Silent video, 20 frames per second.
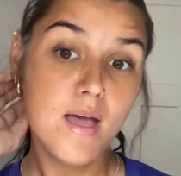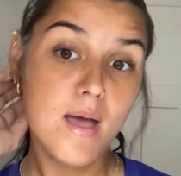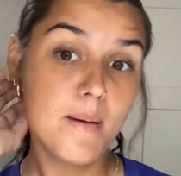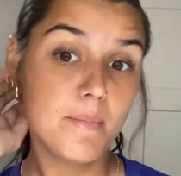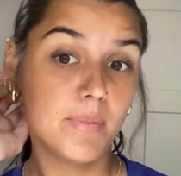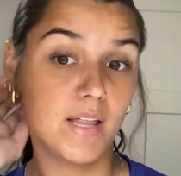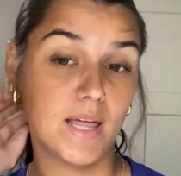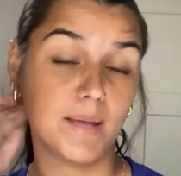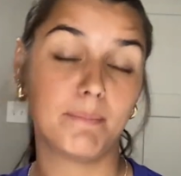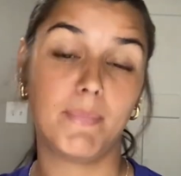
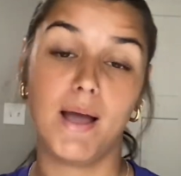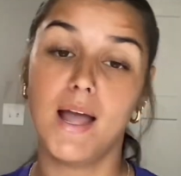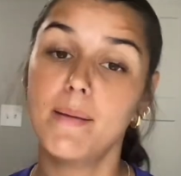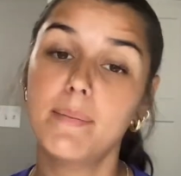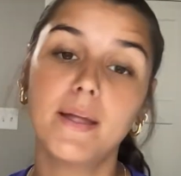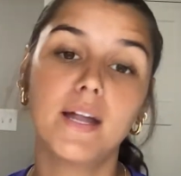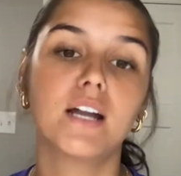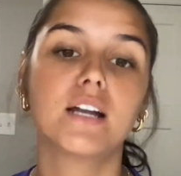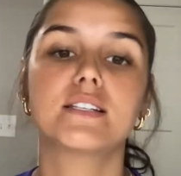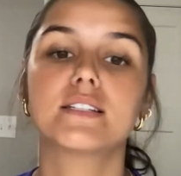but like my
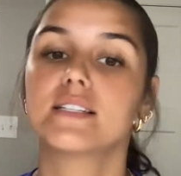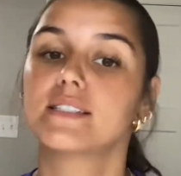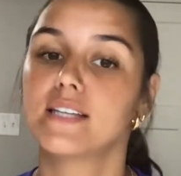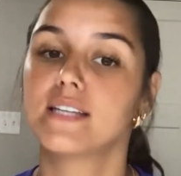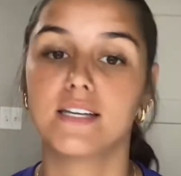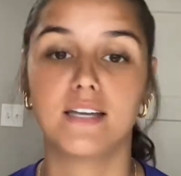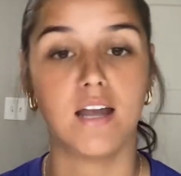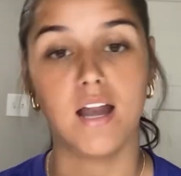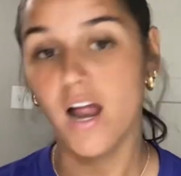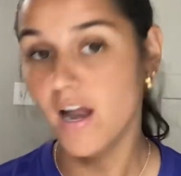parents
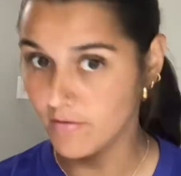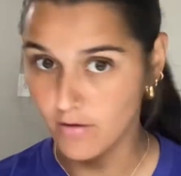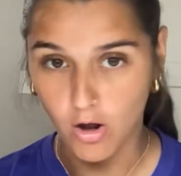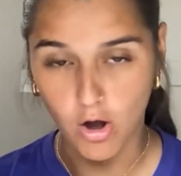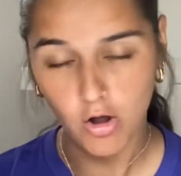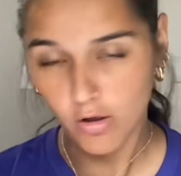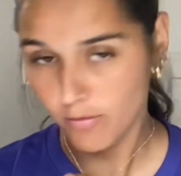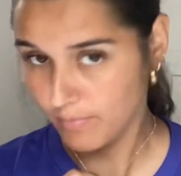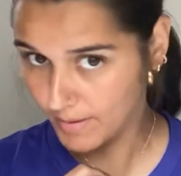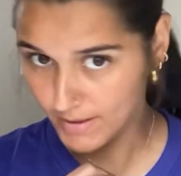attended
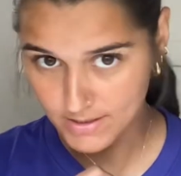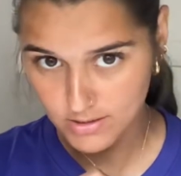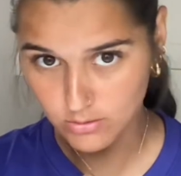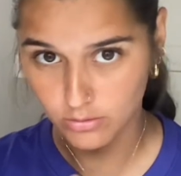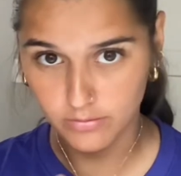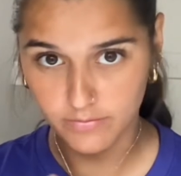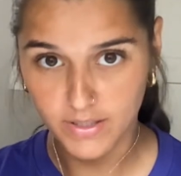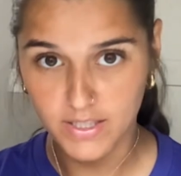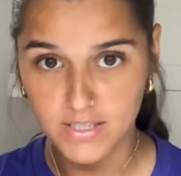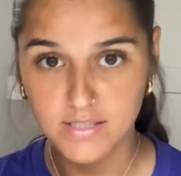all of my
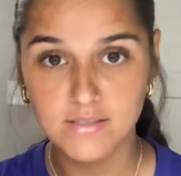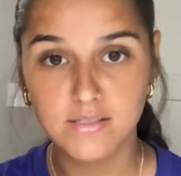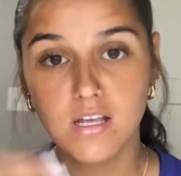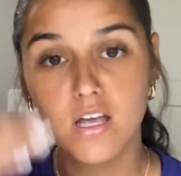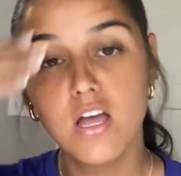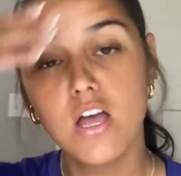school events.